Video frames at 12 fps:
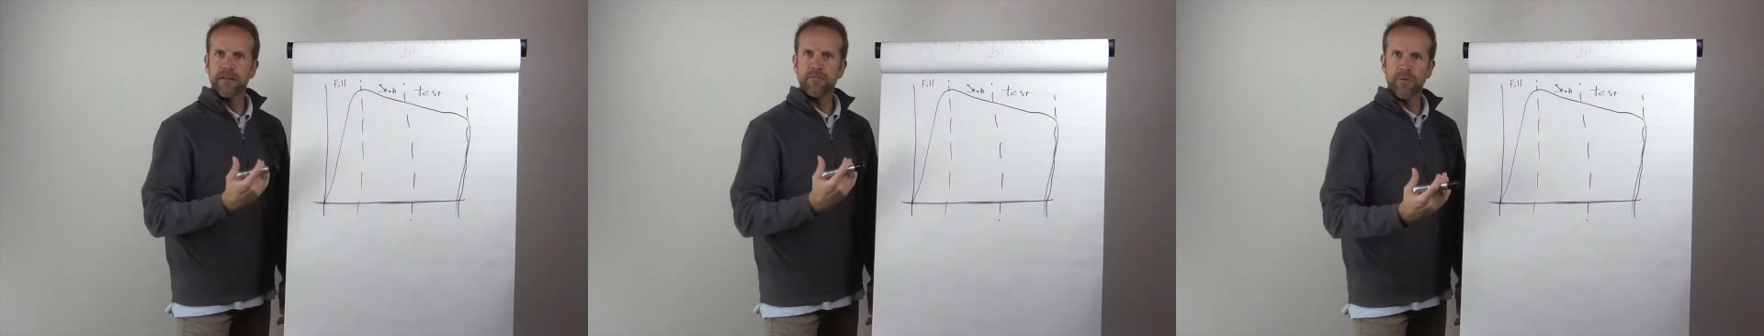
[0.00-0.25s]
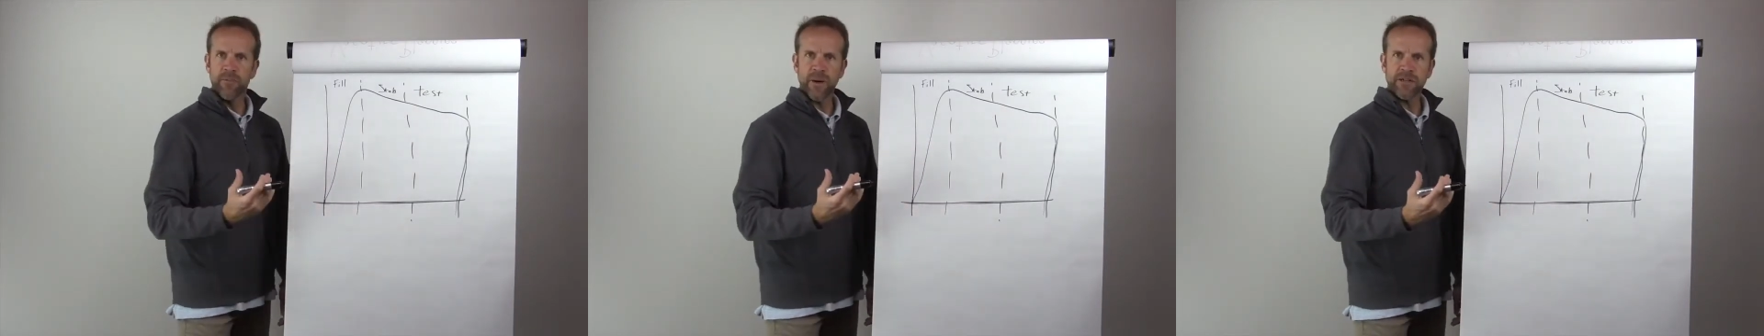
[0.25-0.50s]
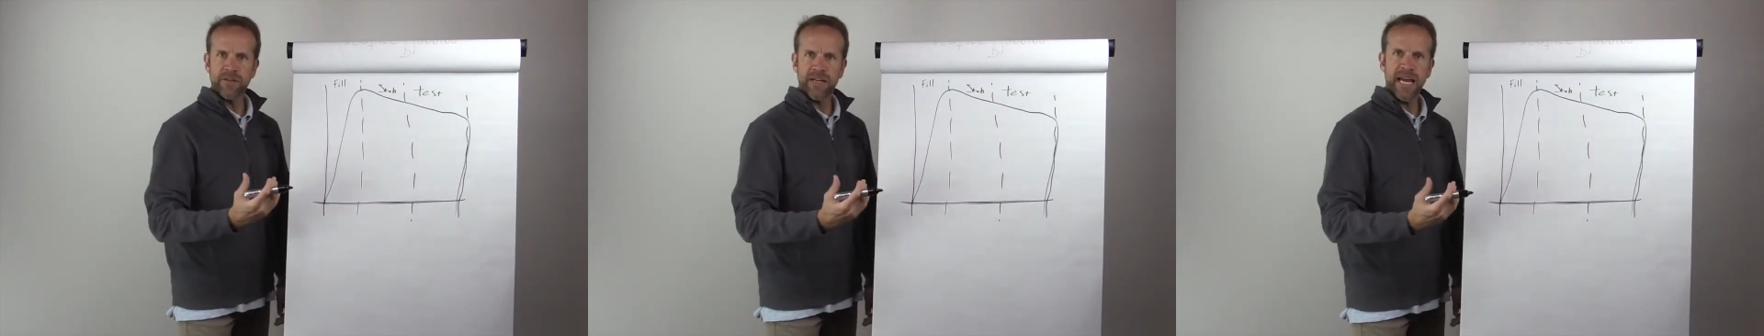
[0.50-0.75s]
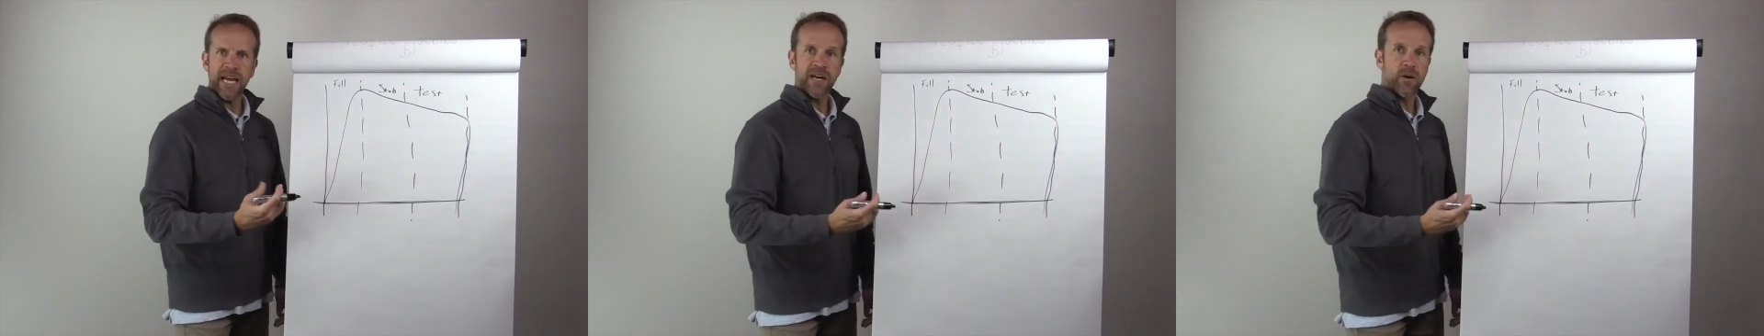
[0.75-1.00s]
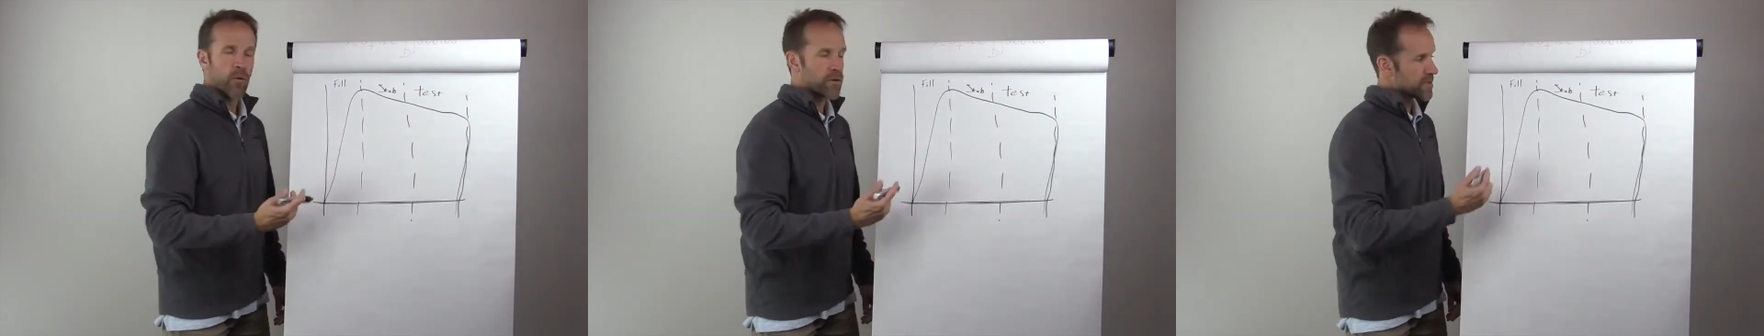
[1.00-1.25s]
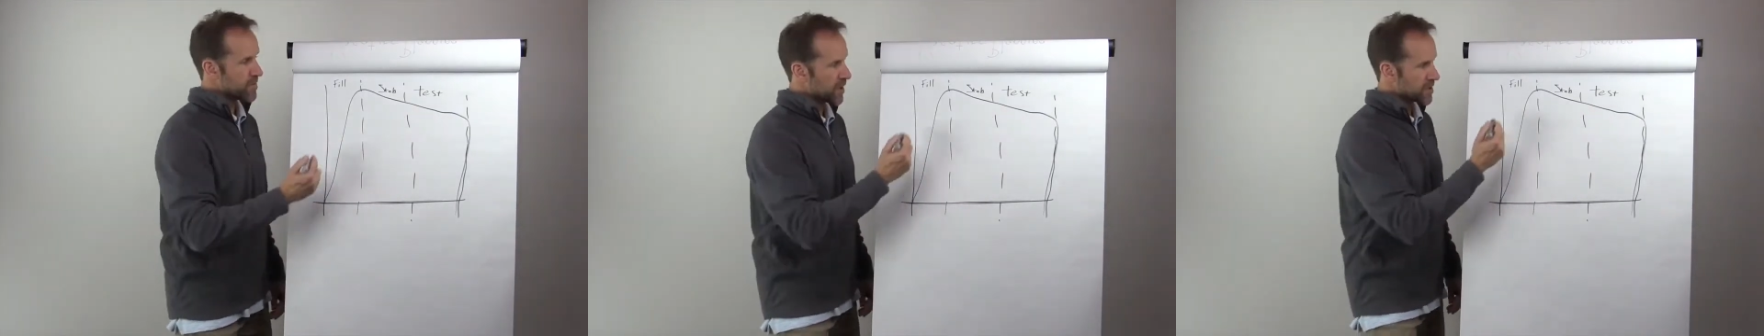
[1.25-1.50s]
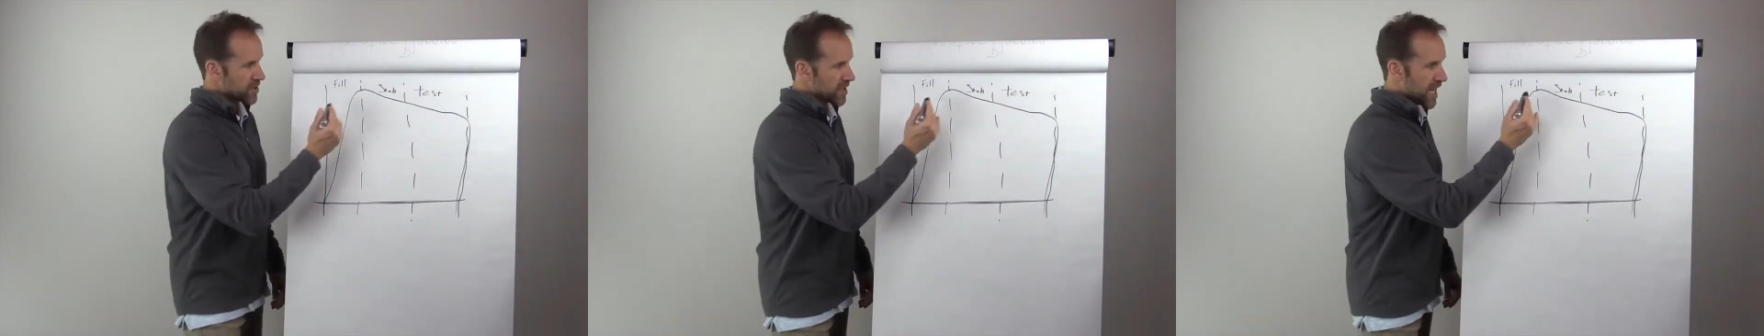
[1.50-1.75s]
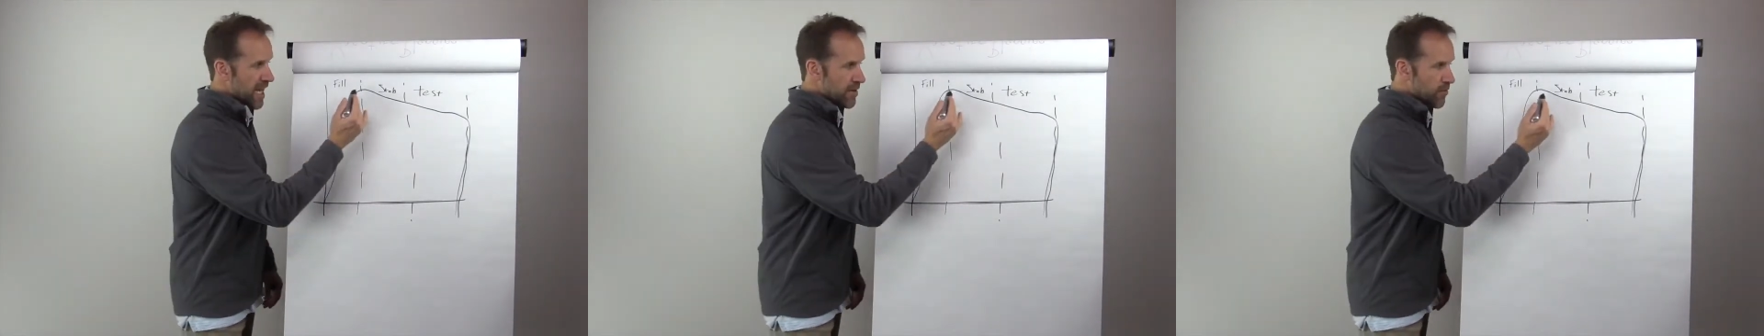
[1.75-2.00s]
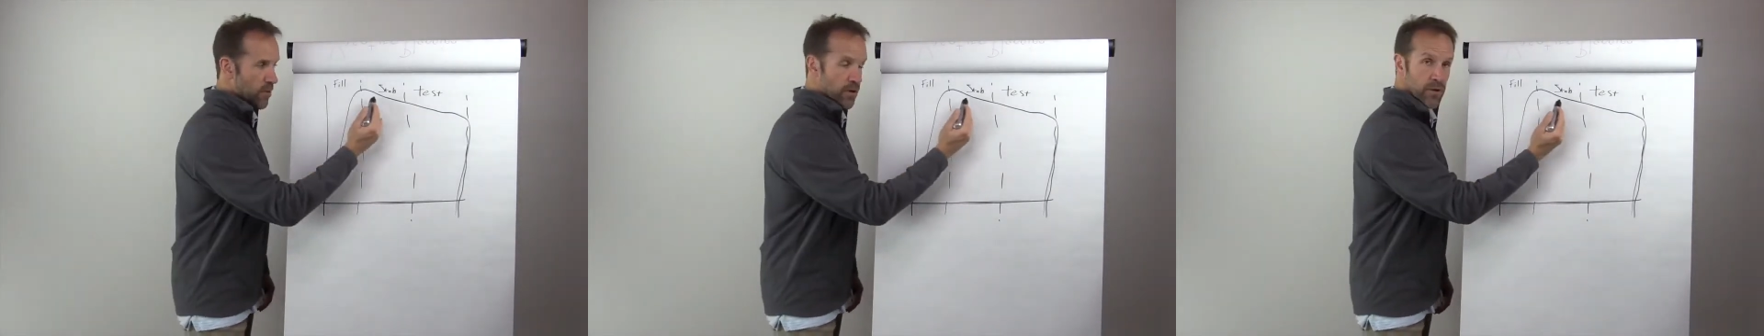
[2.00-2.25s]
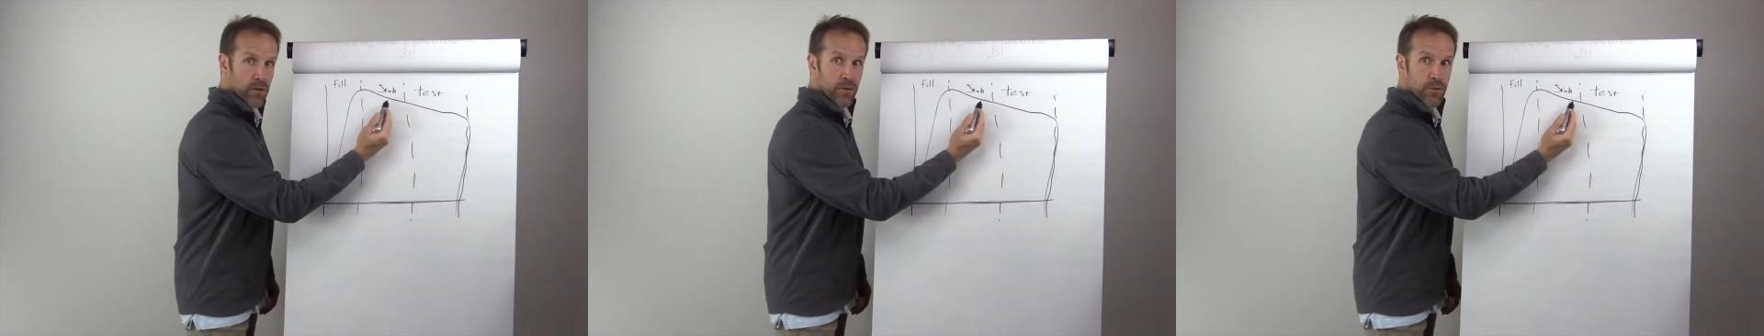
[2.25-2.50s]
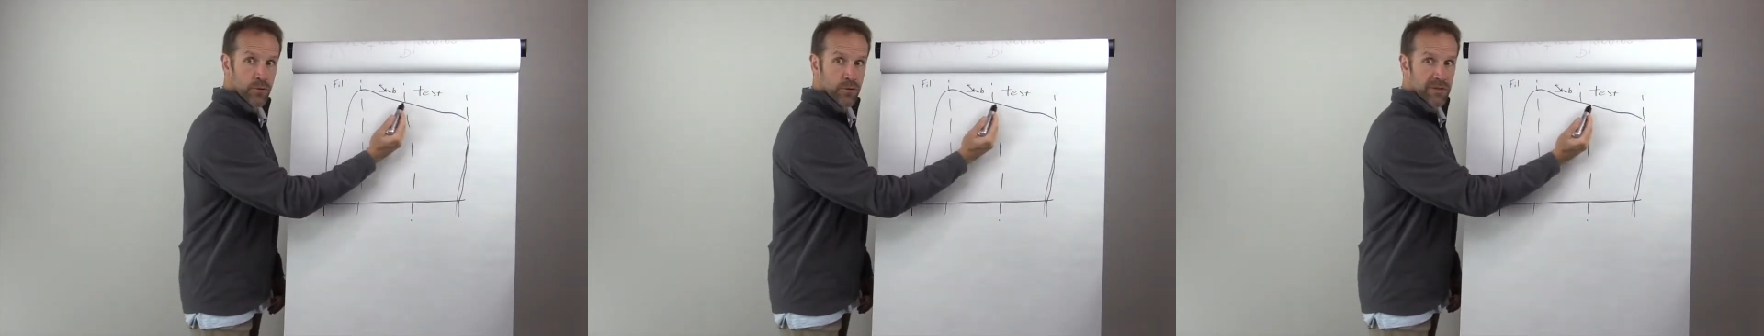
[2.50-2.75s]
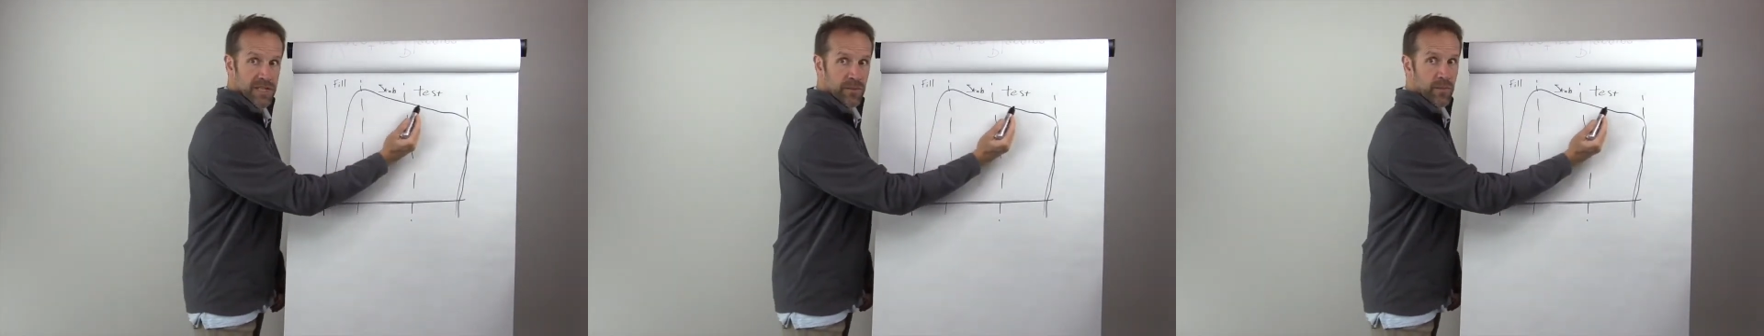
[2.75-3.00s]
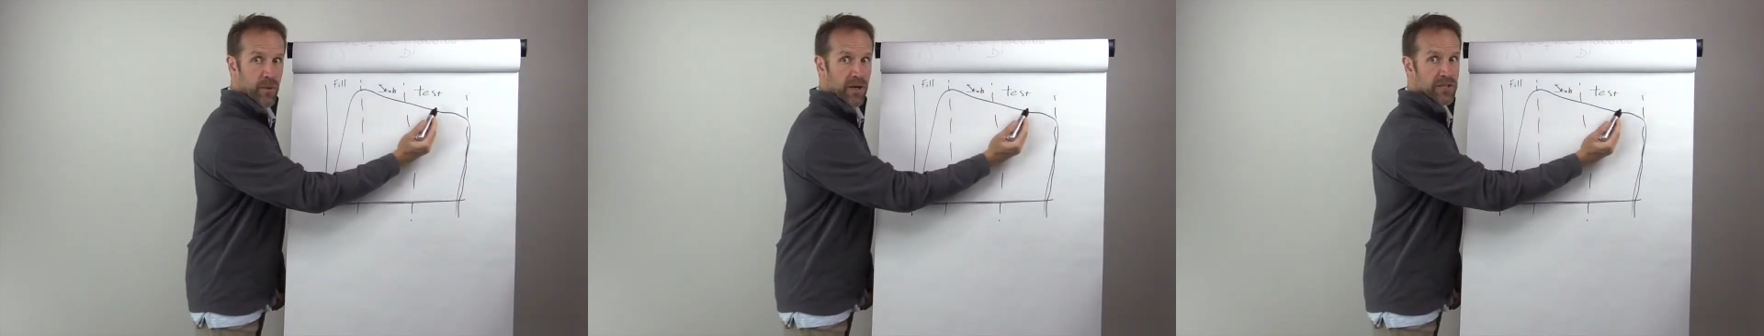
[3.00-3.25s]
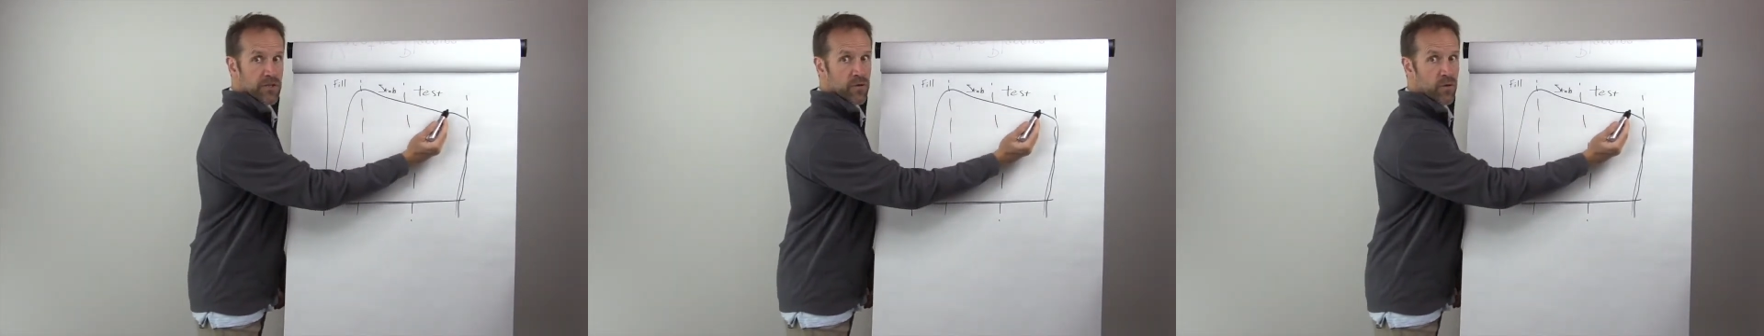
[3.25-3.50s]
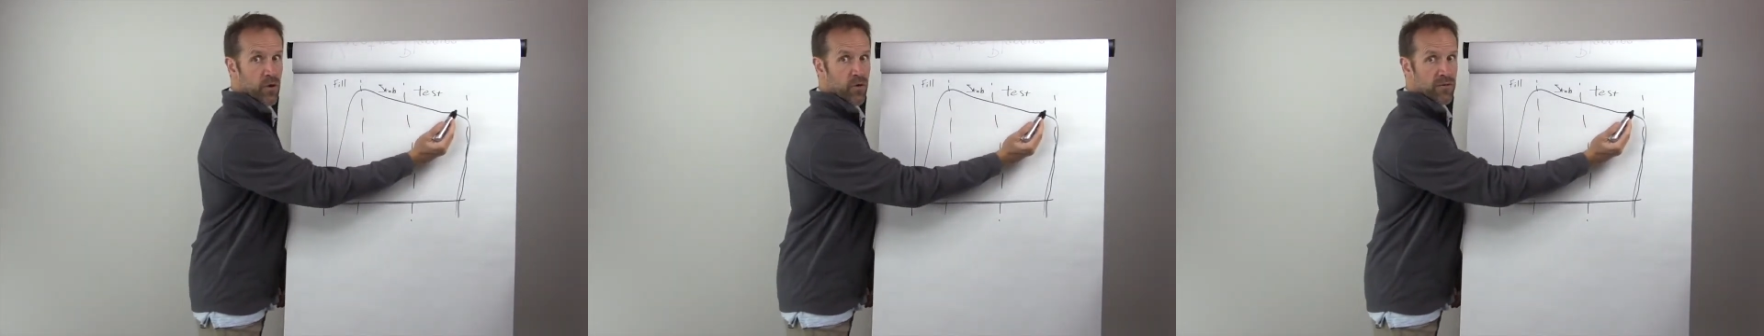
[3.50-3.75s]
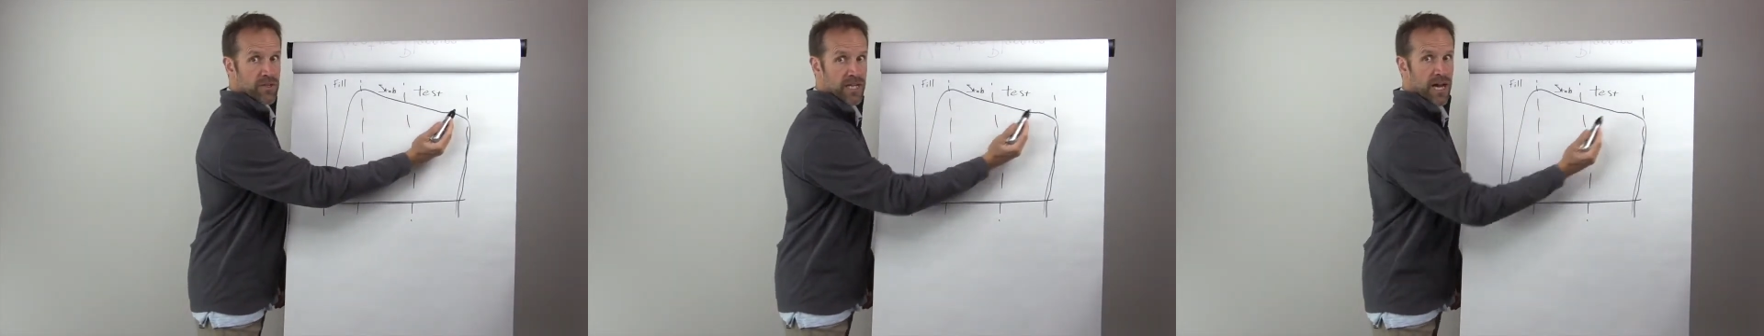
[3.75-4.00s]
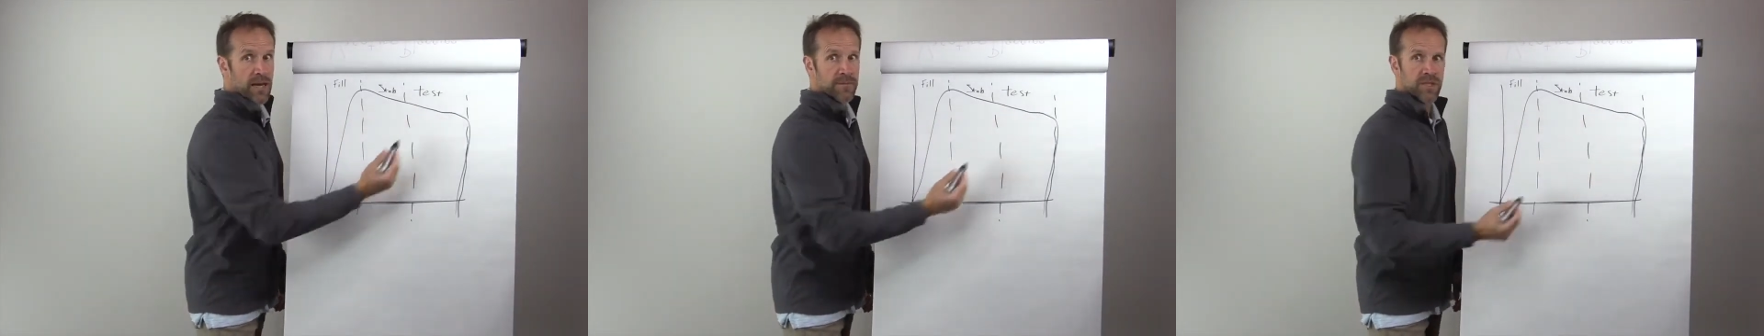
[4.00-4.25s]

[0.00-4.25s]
With pressure decay, of course, pressure decay, we're losing pressure over time.